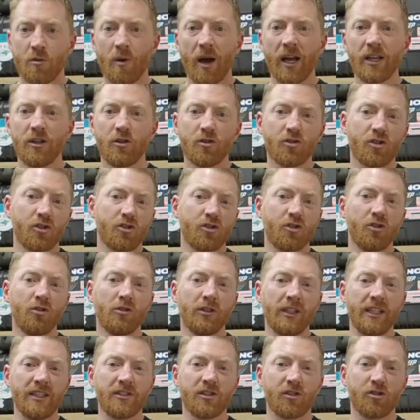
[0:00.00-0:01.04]
I use a two
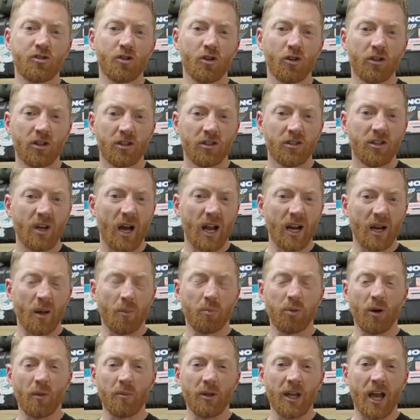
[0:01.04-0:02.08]
litre jug and I'll
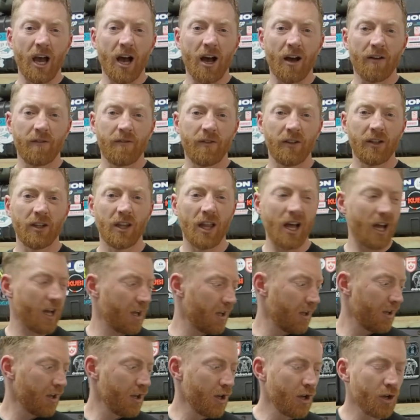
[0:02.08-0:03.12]
probably half fill that.
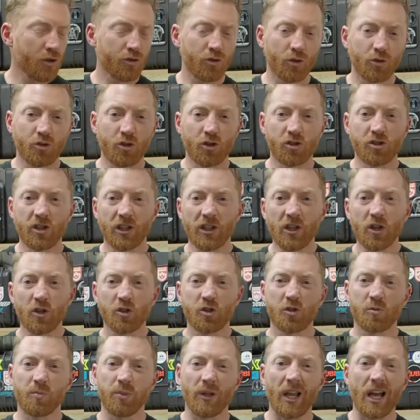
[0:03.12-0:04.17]
So just a little
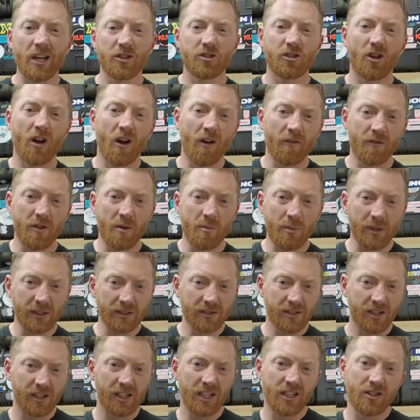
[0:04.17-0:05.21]
splash of the
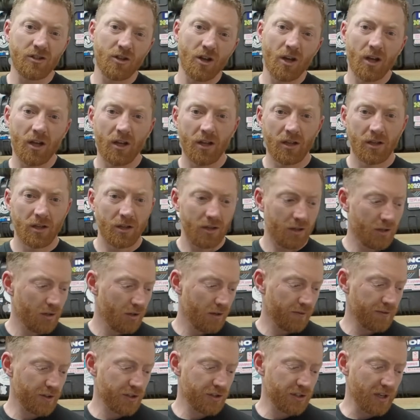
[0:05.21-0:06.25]
Milton in there,
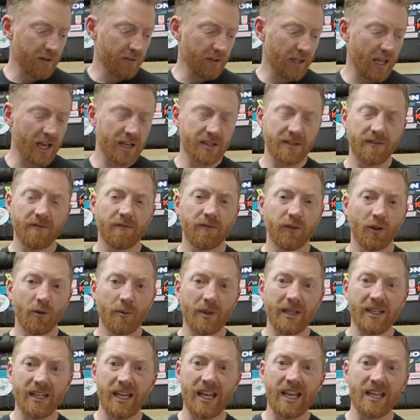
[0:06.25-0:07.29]
of the sterilising
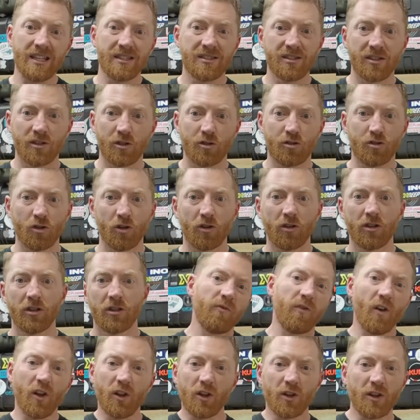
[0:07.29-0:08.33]
fluid into the jug.
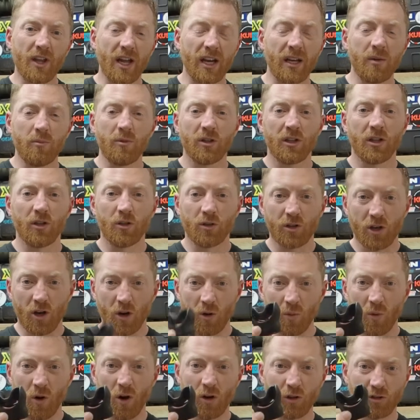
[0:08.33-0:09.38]
Follow that in with a load of
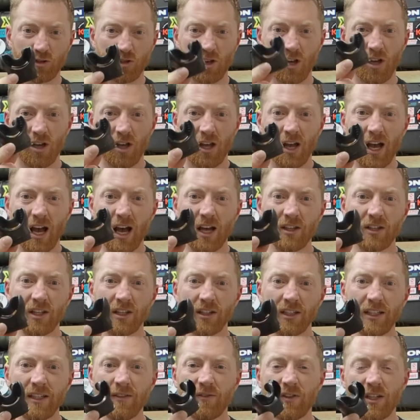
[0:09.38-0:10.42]
hot water and then
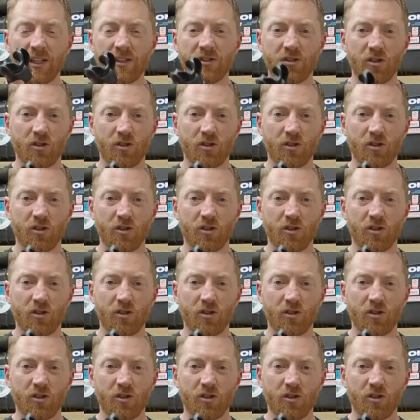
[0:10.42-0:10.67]
leave these to